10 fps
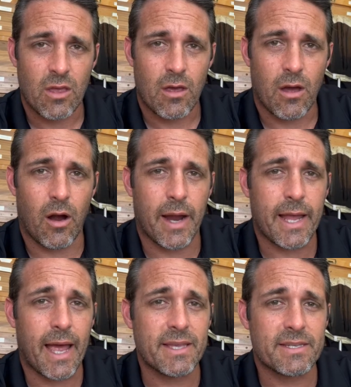All right,
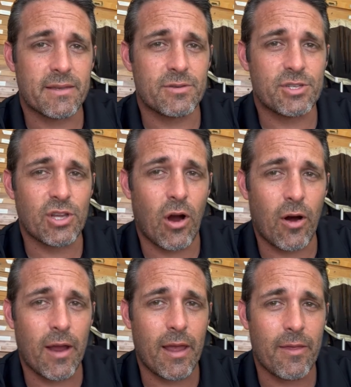guys,
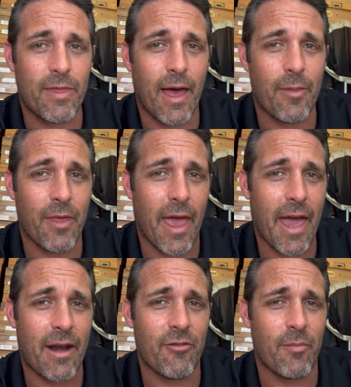sorry that the head
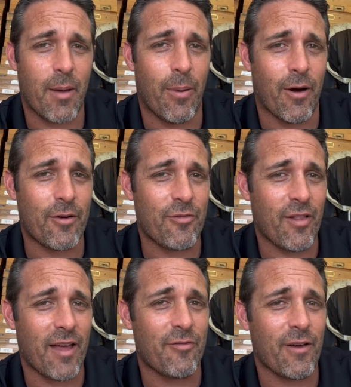of my butterfly
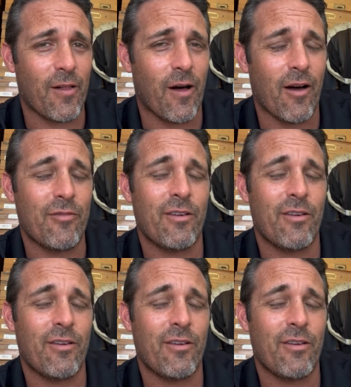fell off.